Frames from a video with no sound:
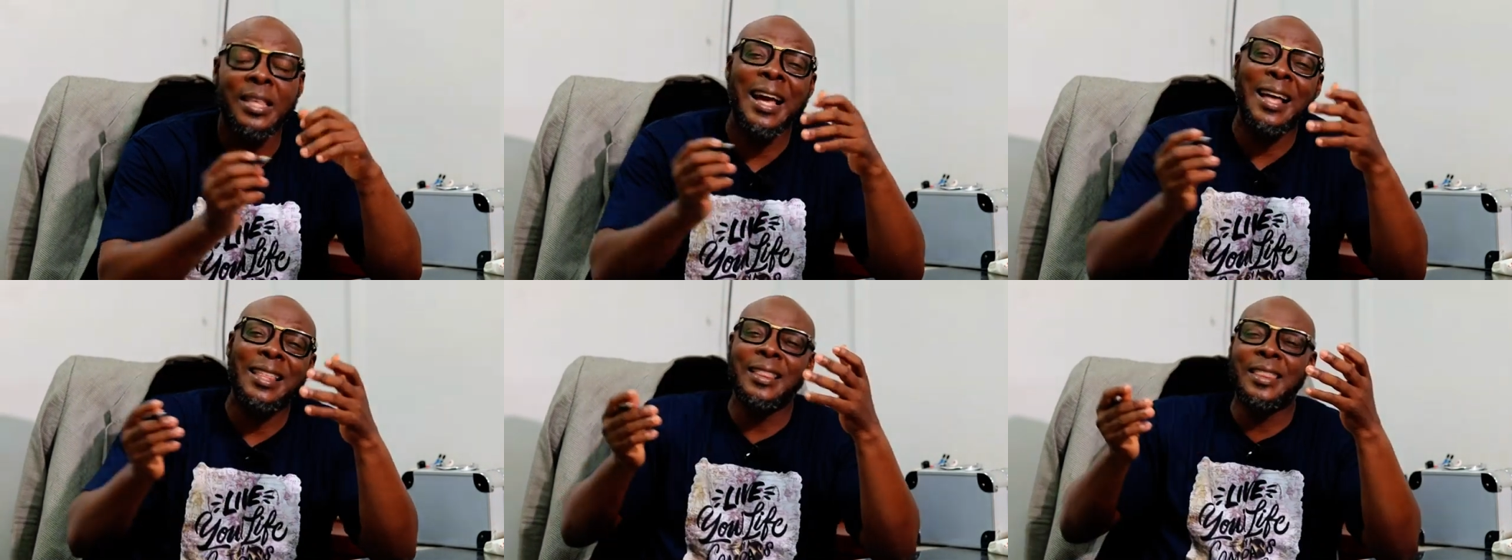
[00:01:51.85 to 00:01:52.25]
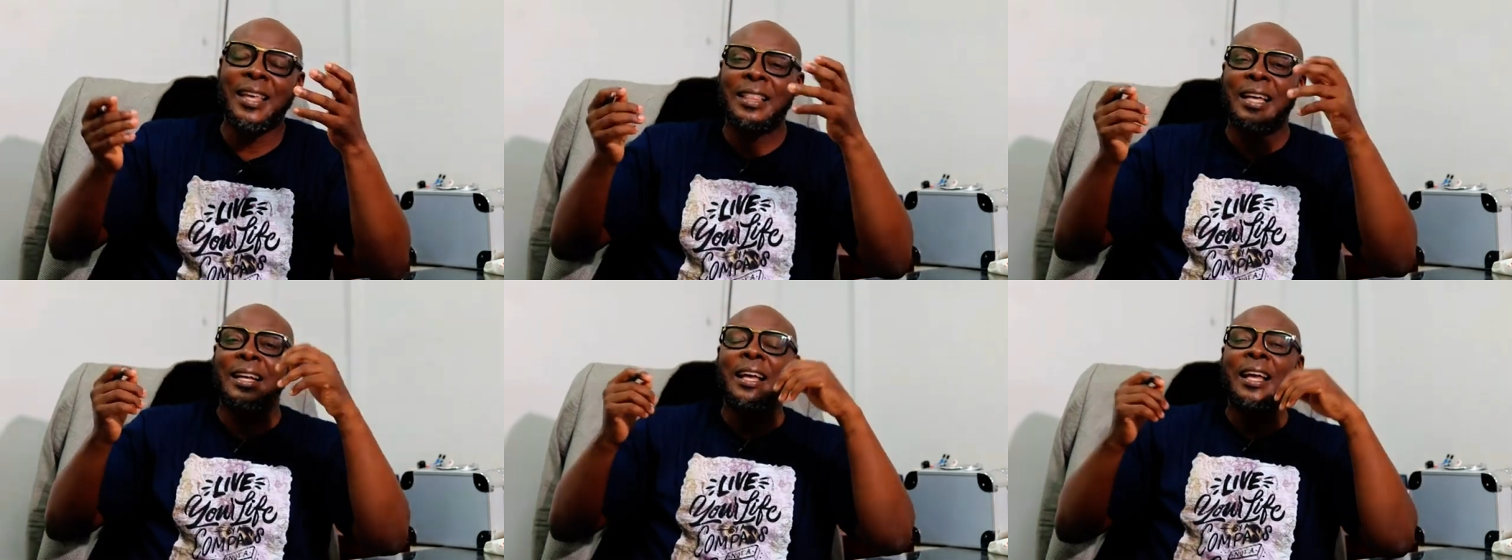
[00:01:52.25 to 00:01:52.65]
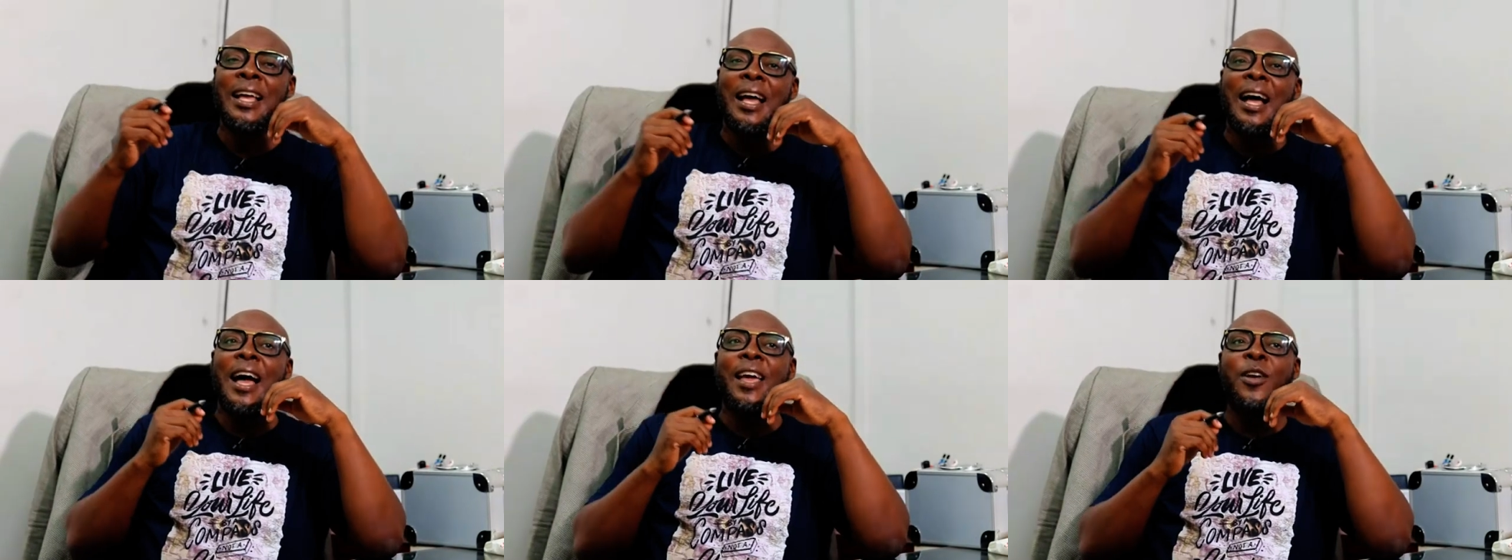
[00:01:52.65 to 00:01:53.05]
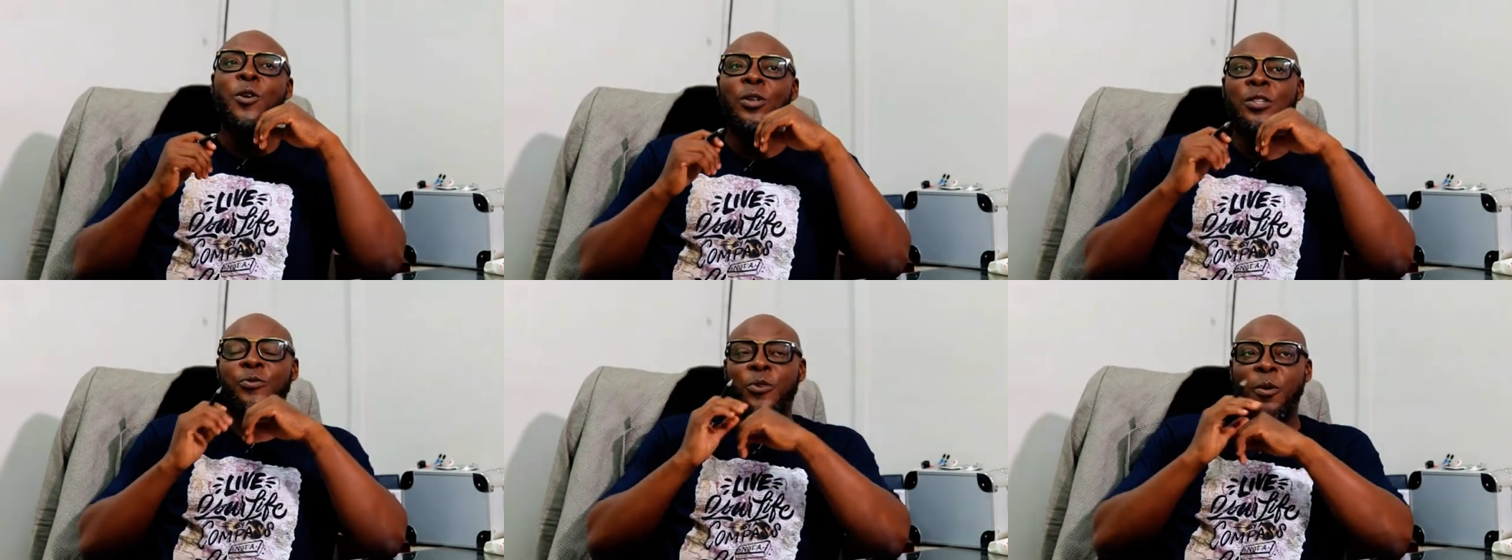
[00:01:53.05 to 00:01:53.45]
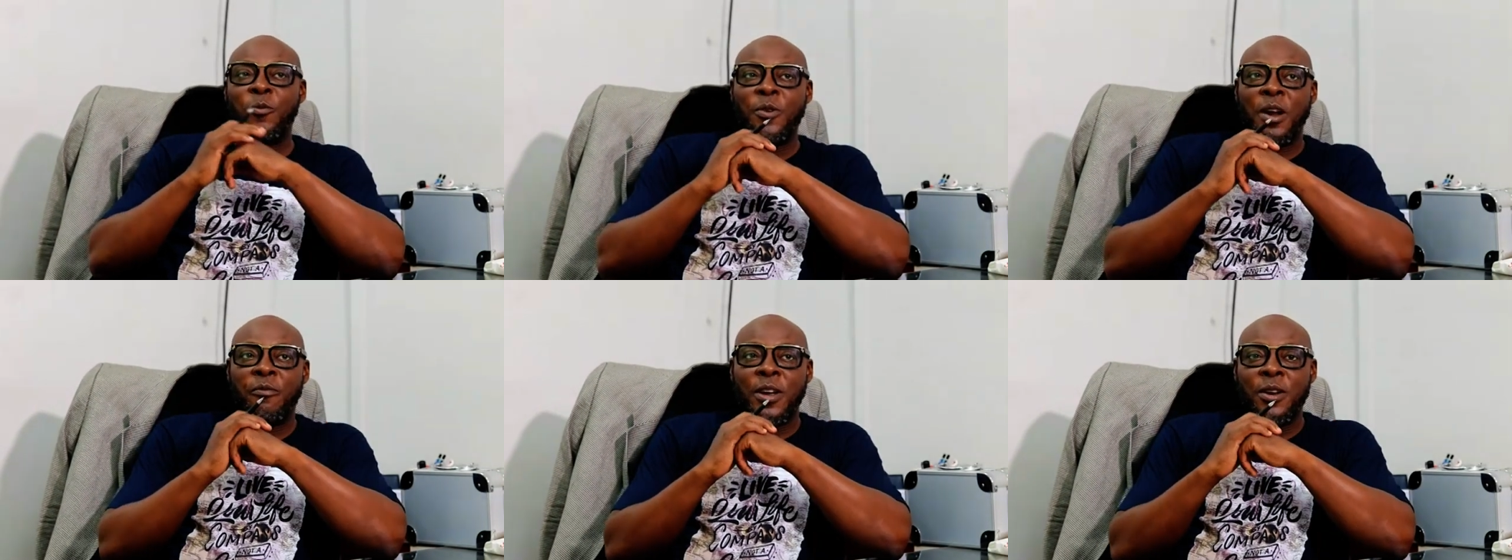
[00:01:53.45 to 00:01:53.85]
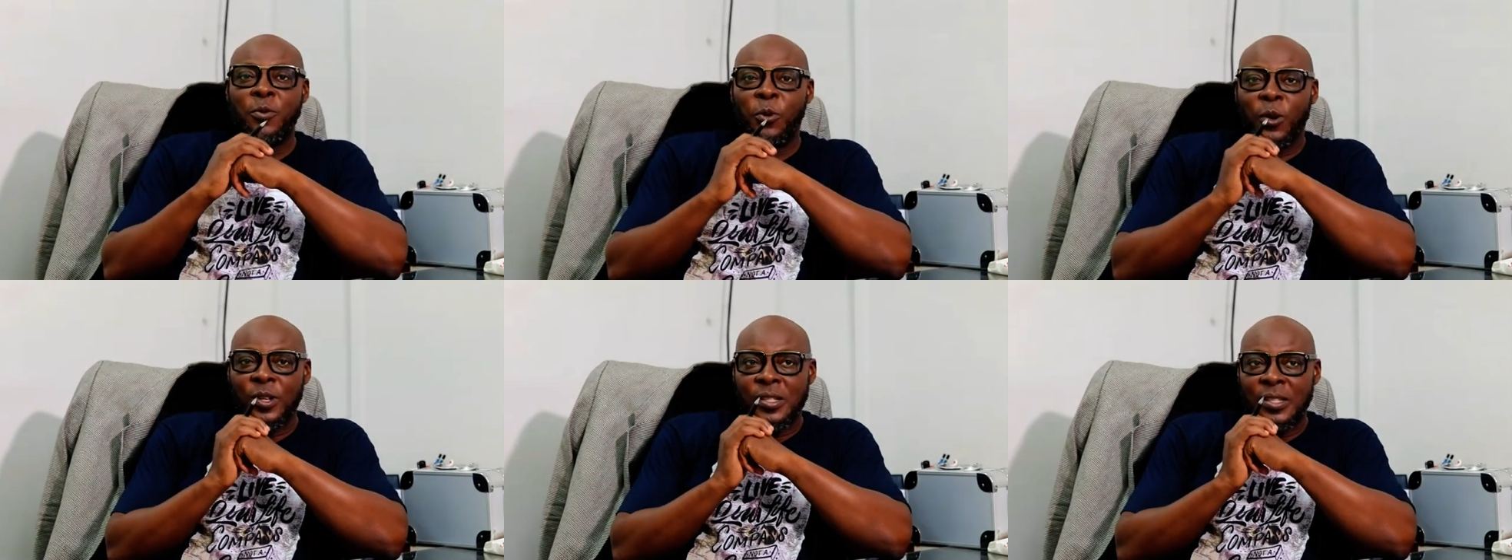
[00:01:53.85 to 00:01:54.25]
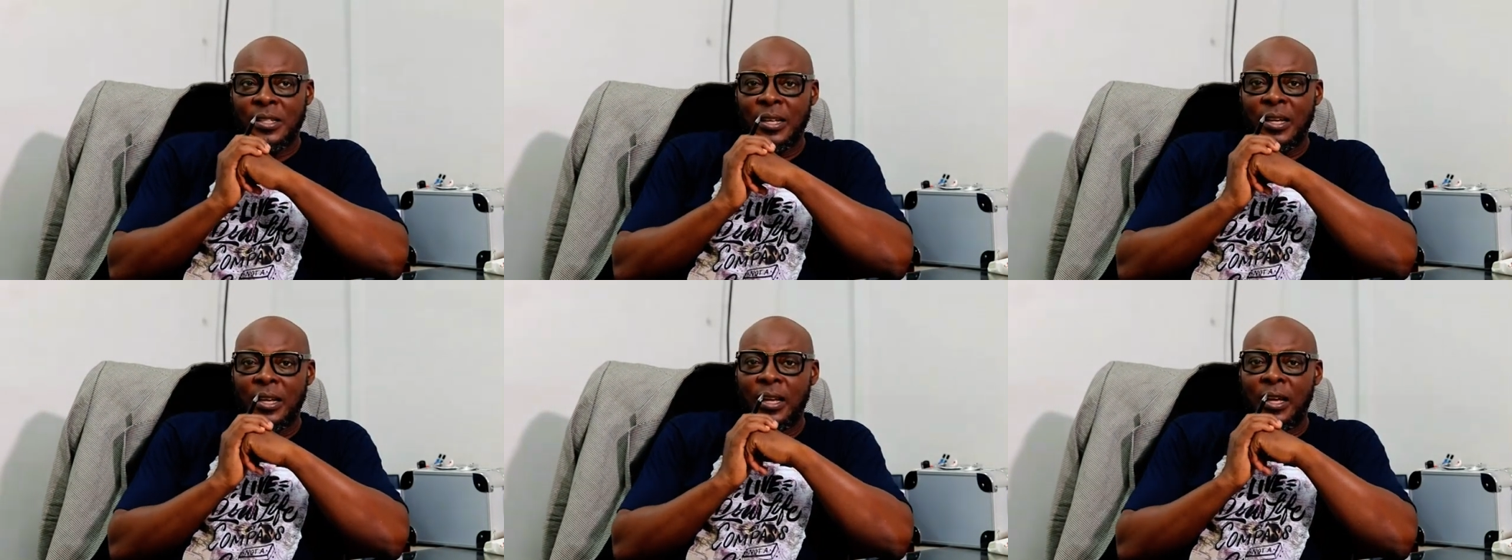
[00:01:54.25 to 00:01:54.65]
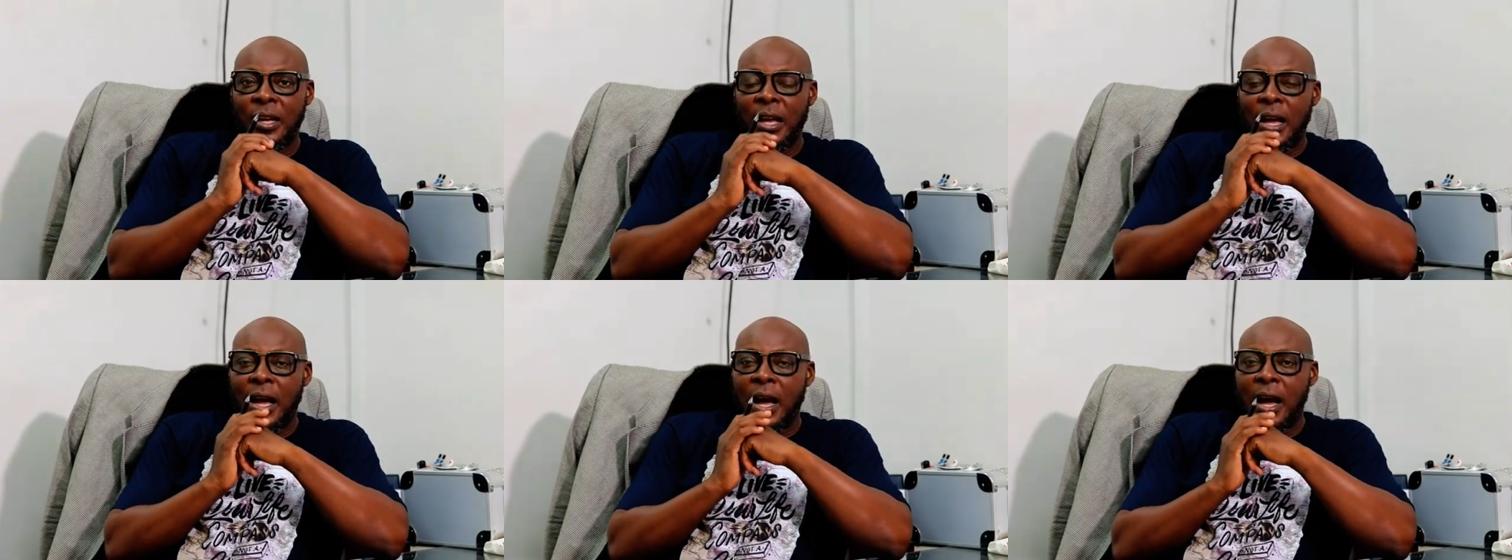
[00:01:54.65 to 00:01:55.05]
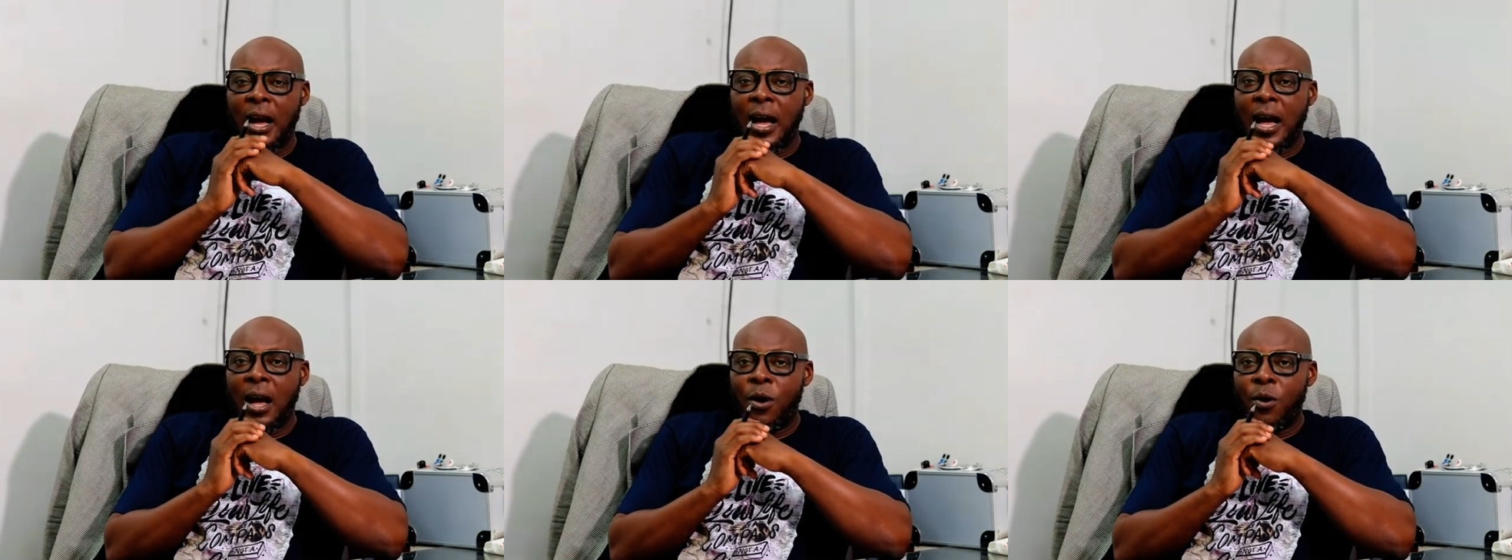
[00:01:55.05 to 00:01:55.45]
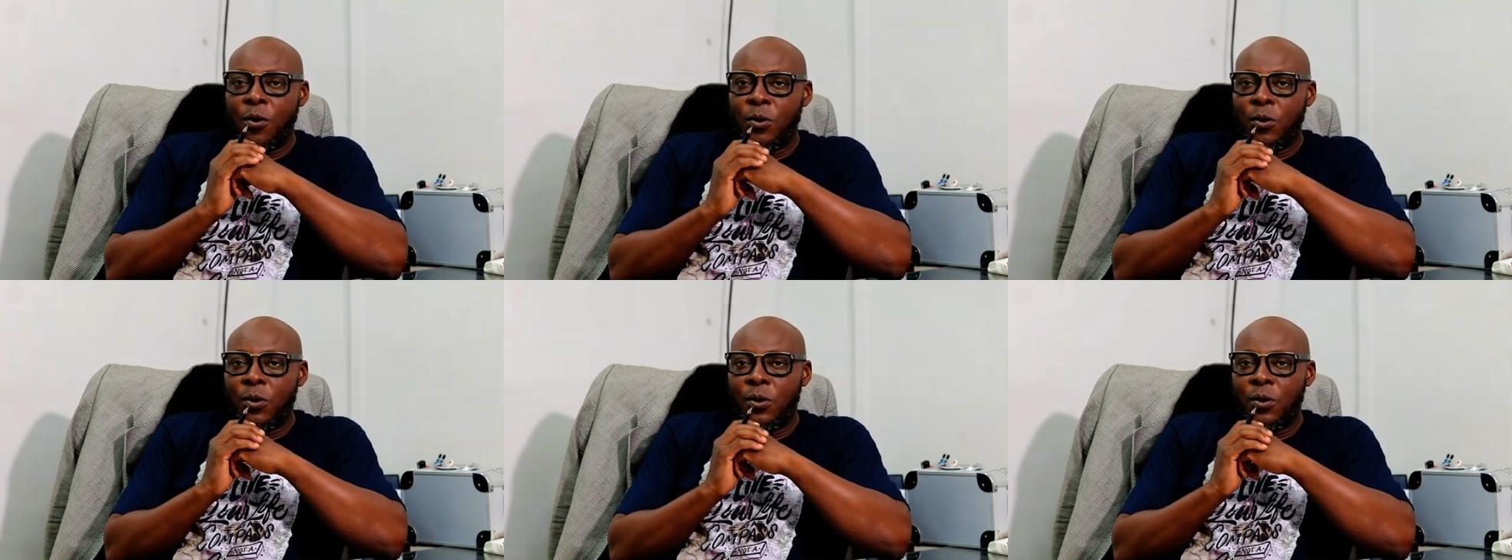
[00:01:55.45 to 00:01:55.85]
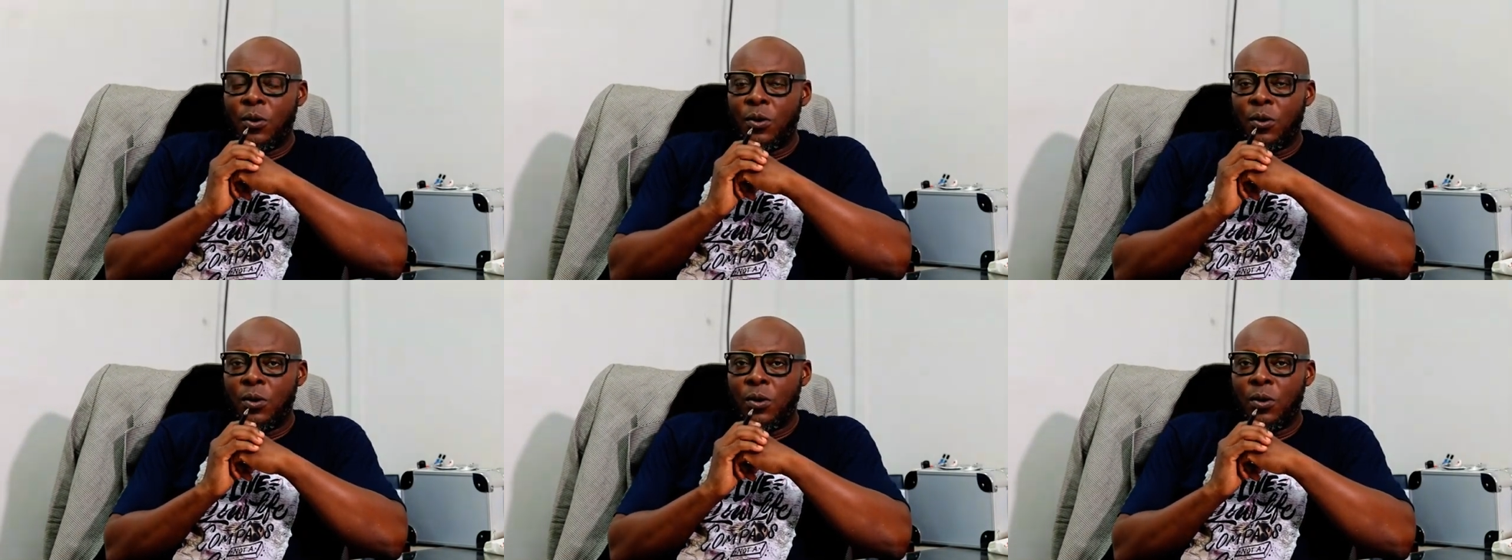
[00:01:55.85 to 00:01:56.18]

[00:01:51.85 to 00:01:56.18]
The other thing that I got from Reverend was how